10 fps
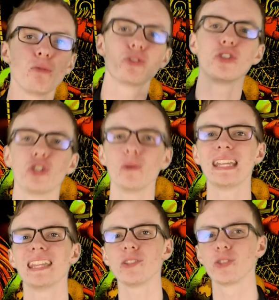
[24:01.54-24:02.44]
out to do
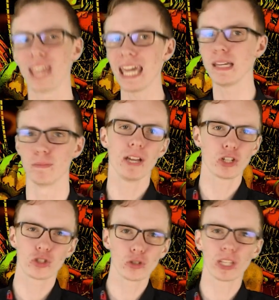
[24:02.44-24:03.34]
in this game. Make
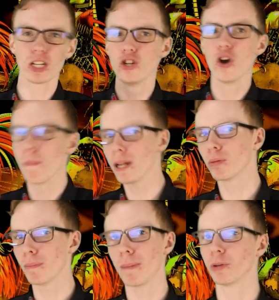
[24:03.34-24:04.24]
sure that nobody
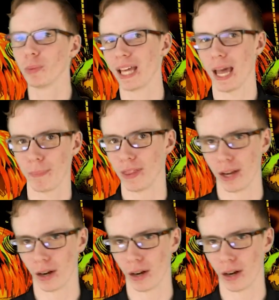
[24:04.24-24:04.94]
remembered what happened